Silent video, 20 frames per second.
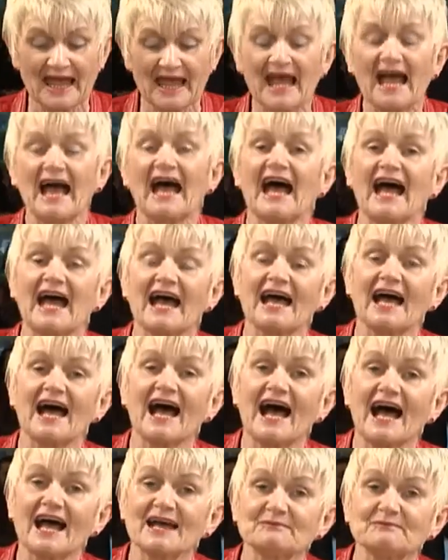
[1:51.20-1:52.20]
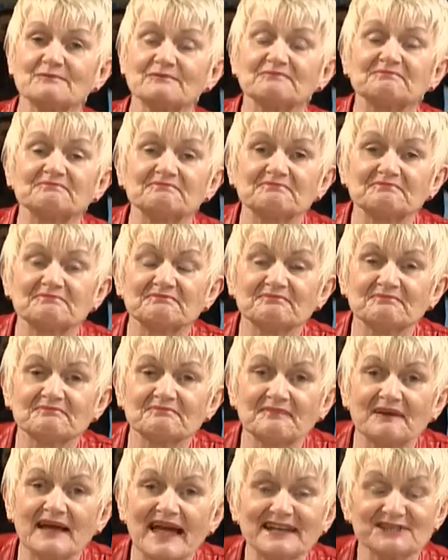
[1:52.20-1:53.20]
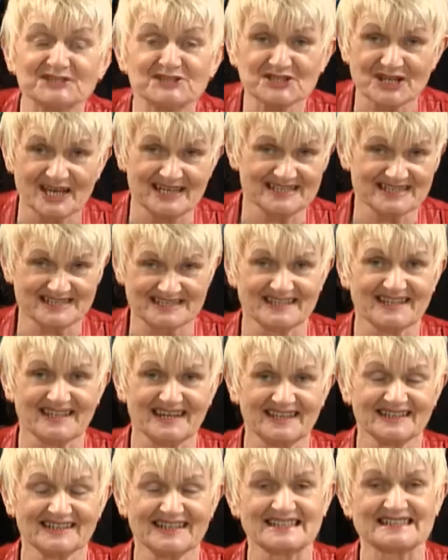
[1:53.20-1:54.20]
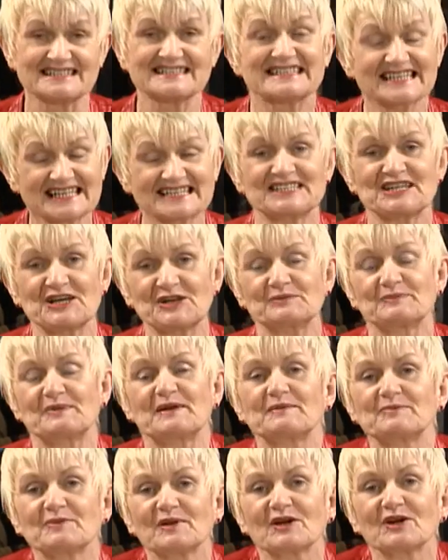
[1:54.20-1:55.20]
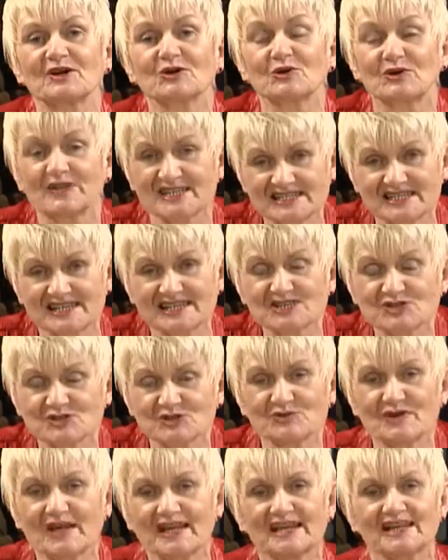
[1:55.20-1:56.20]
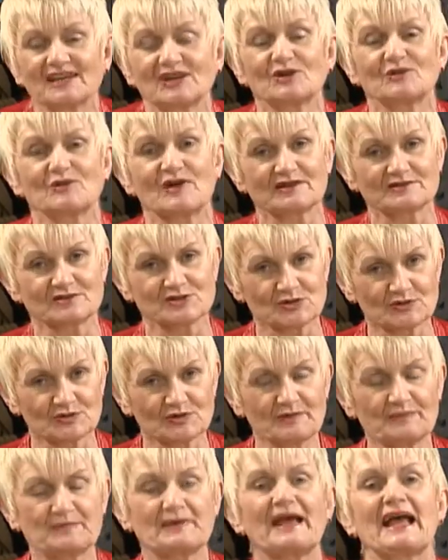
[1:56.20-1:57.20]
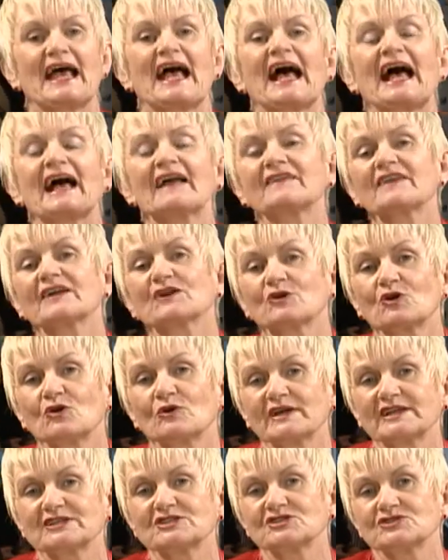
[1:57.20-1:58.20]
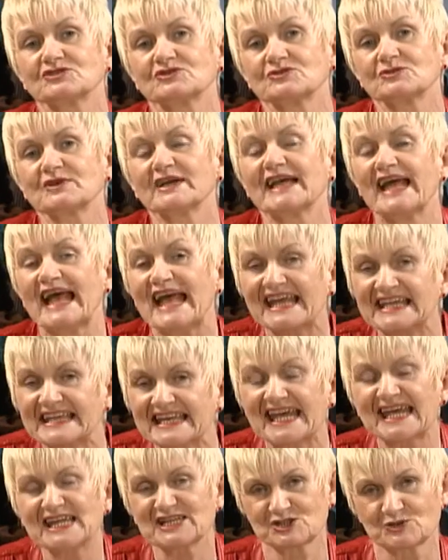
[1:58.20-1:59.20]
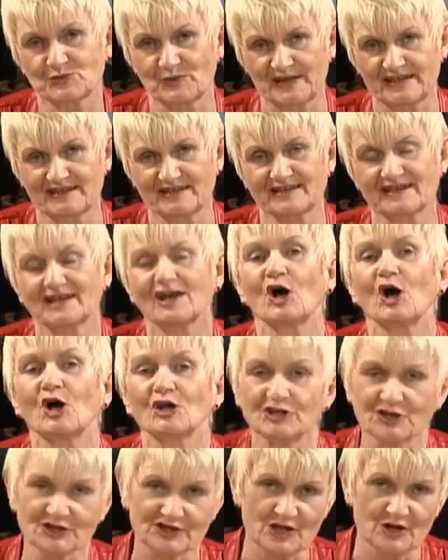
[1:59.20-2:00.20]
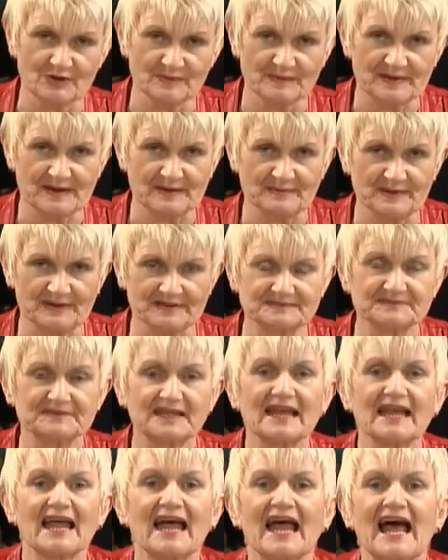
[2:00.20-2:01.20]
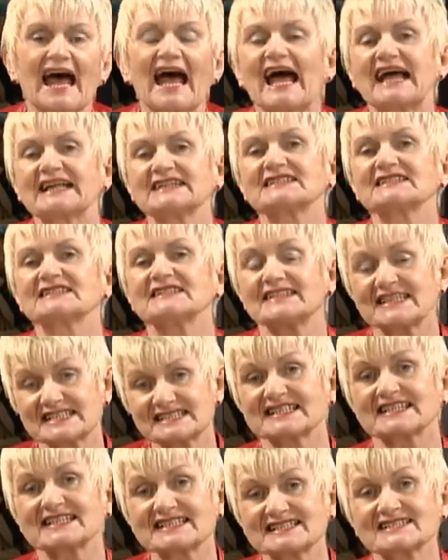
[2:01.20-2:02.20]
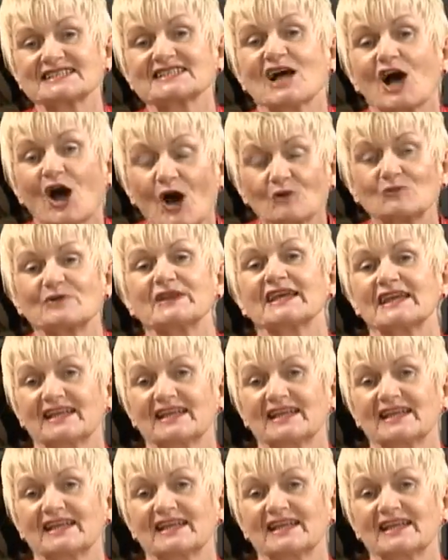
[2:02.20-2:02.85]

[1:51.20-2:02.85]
I'm energised to think that 6 young people are going to interrail around Europe, and they're going to engage with other young people. And this is a real